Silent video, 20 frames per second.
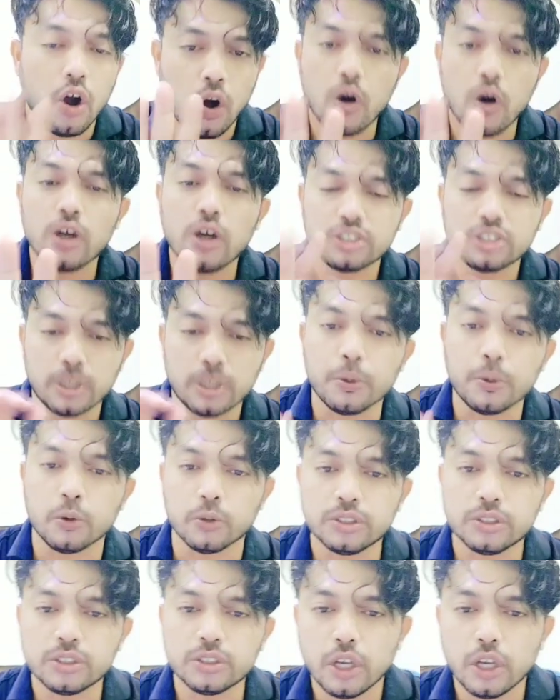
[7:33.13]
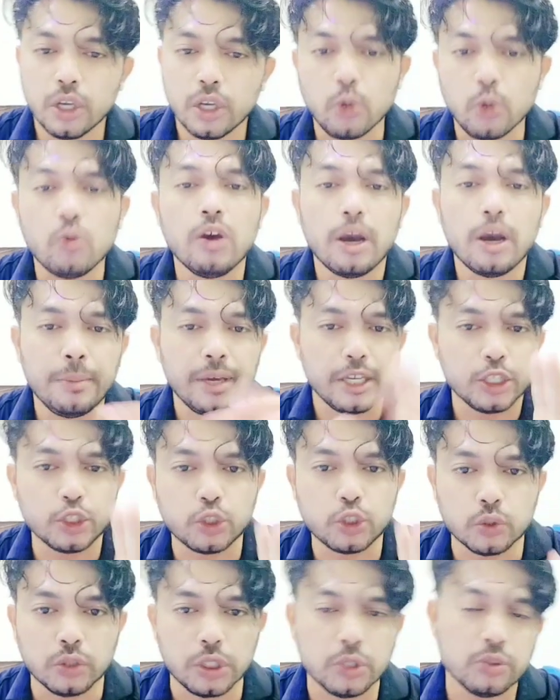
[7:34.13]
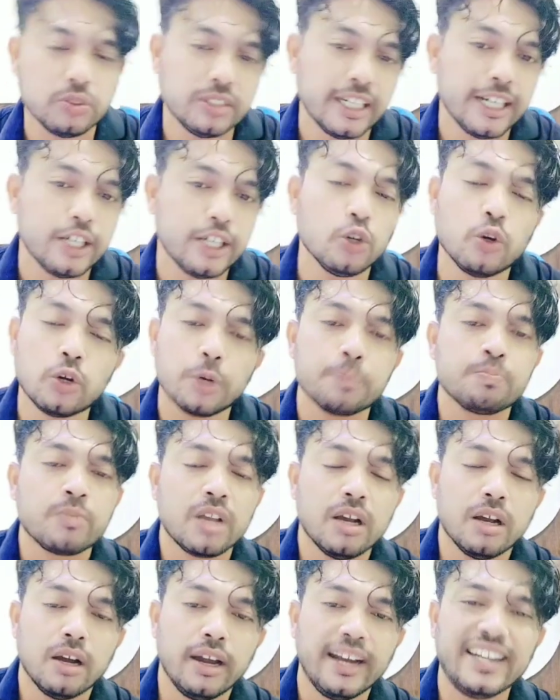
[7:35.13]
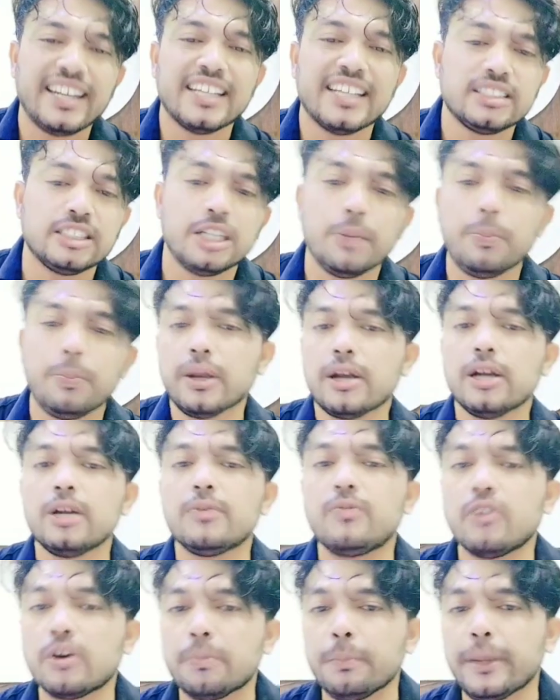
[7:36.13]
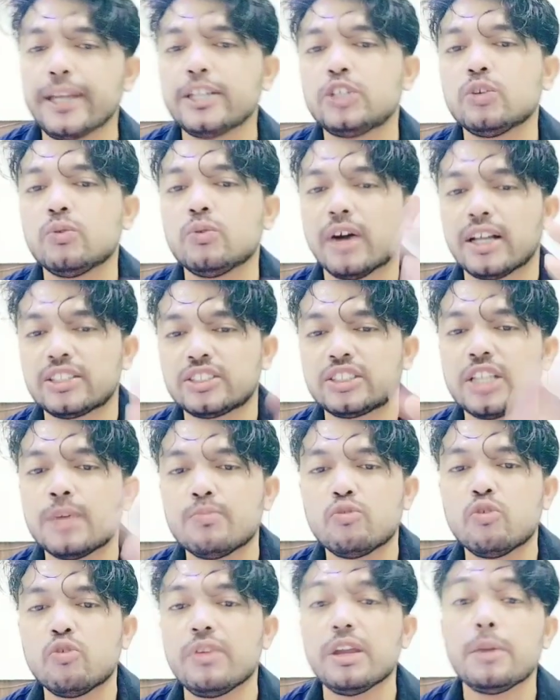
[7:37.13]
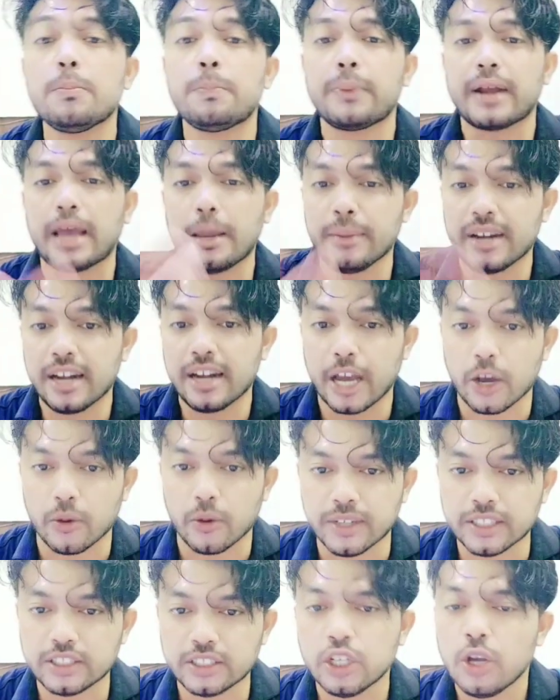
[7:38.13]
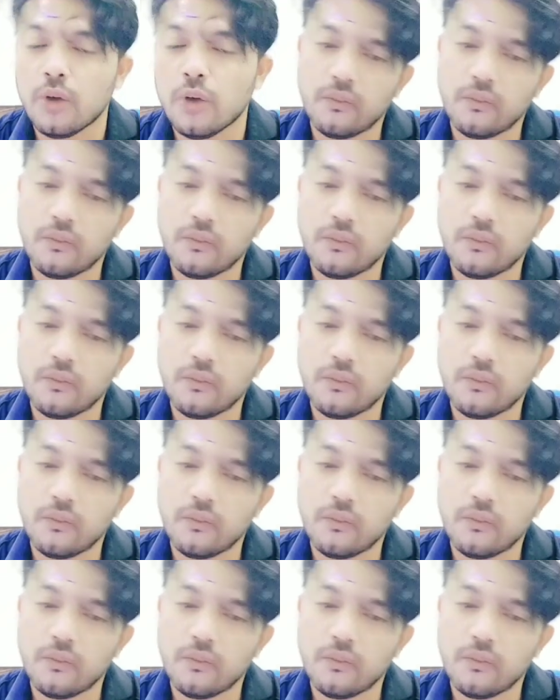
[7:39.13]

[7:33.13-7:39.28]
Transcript: Or suppose you have a issue, you said, look, it is difficult for me to watch the movie in primary language.